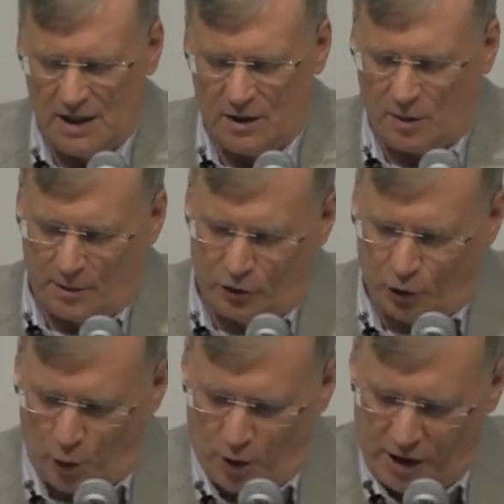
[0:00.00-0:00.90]
the
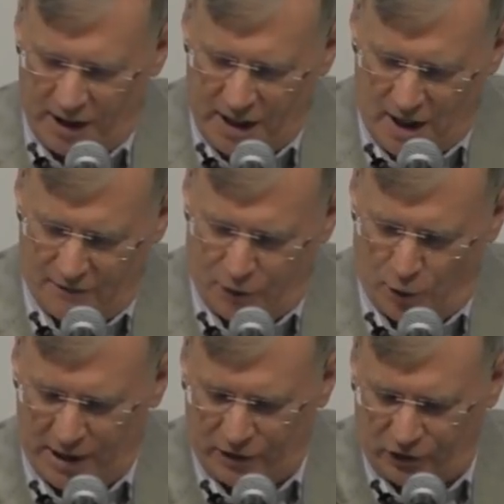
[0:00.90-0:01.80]
majority of
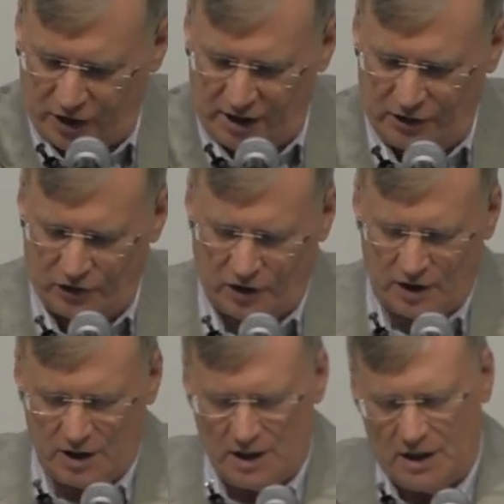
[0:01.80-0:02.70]
Greek cities
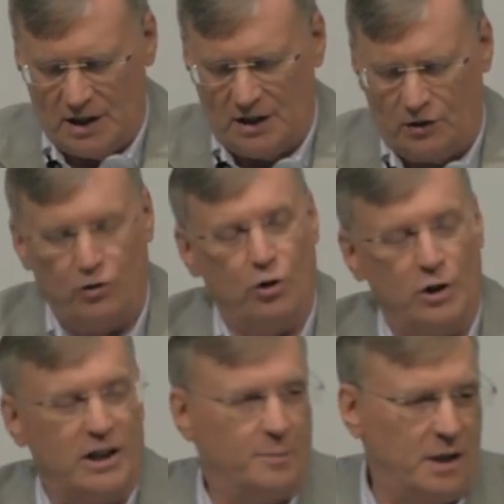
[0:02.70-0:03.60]

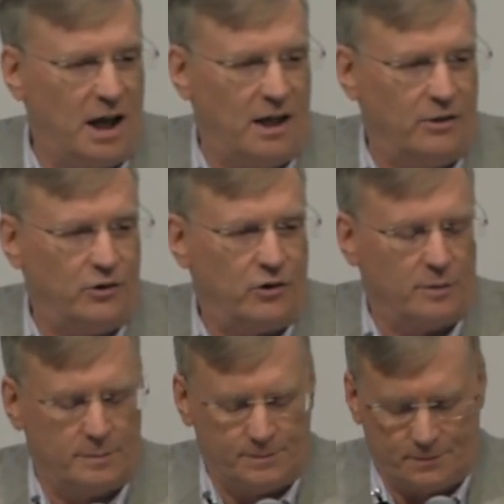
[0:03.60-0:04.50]
duly obliged.
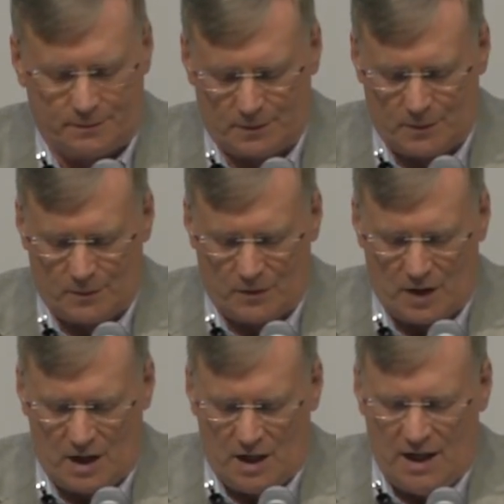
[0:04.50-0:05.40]

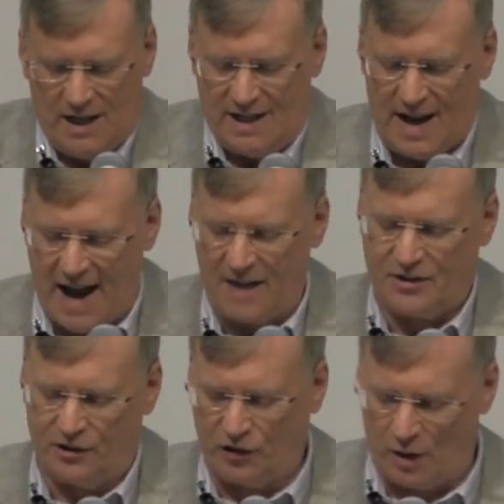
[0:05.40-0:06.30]
In
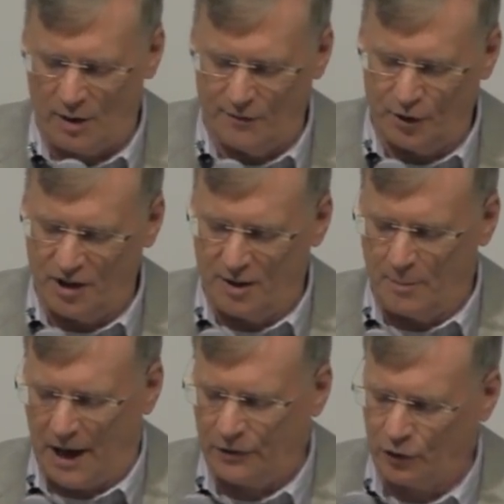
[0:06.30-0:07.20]
Athens, however, the
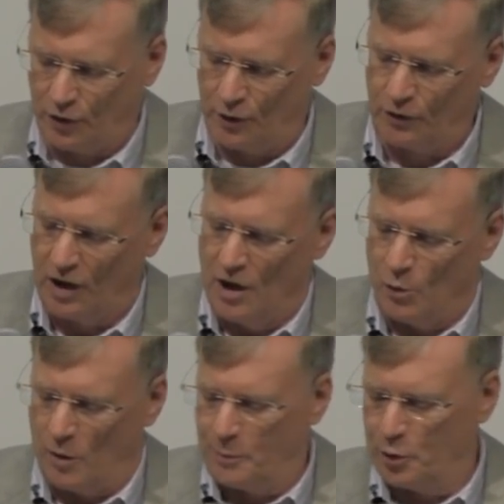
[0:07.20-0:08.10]
ambassadors
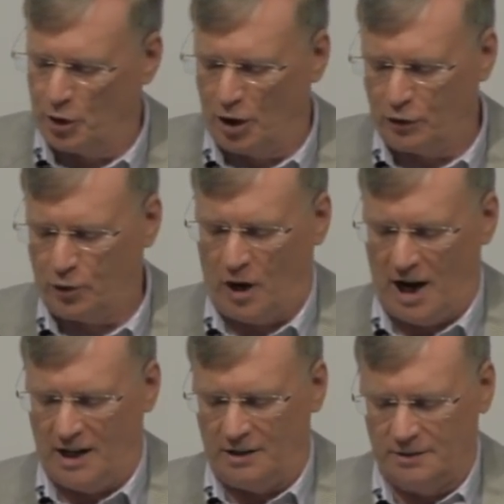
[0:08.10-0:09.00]
were put on
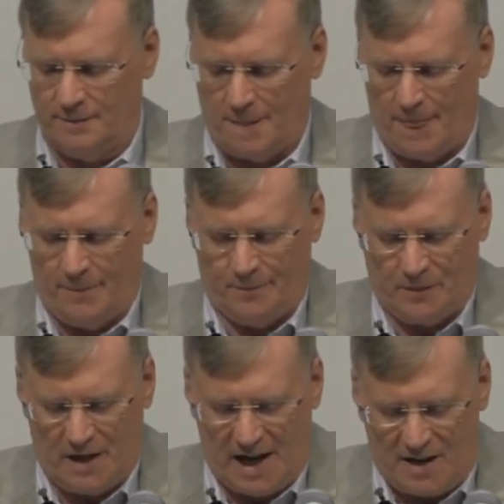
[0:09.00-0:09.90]
trial
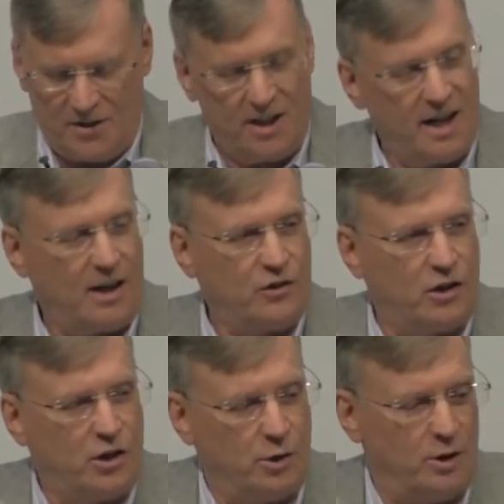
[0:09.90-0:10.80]
and then
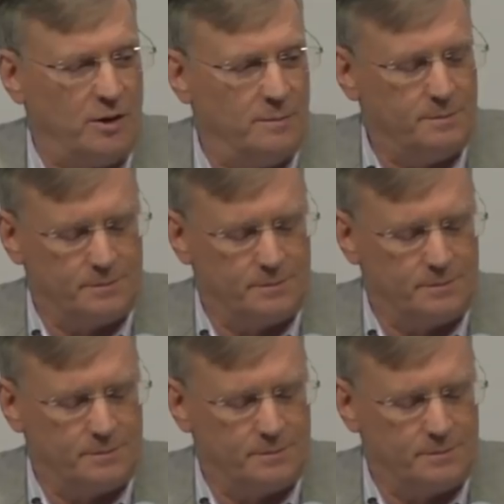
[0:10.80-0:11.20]
executed.